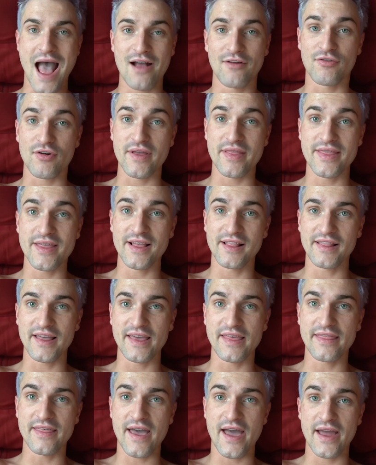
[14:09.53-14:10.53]
everything
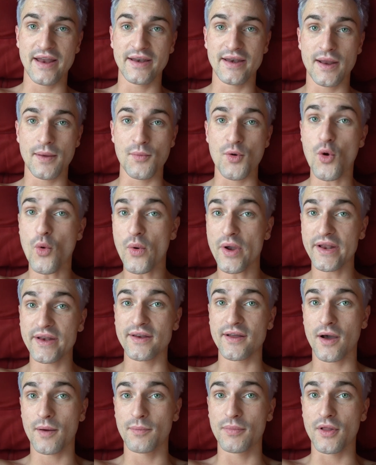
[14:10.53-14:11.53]
like that, and I'm going
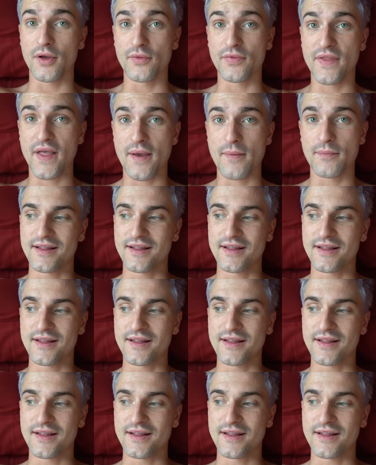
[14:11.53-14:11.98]
to upload them.